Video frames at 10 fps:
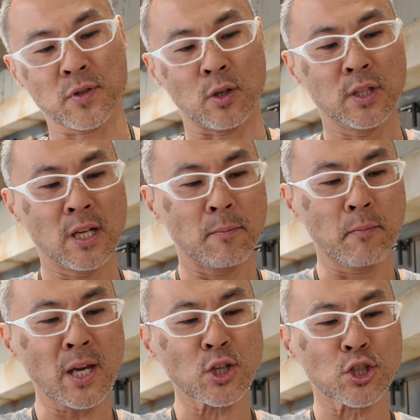So
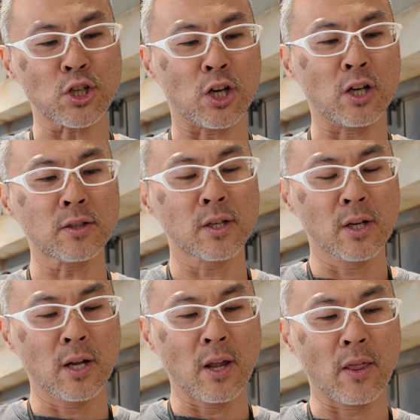make sure
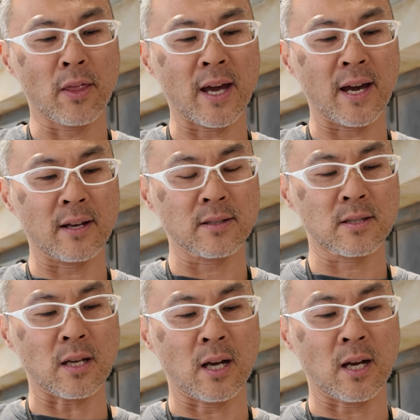that,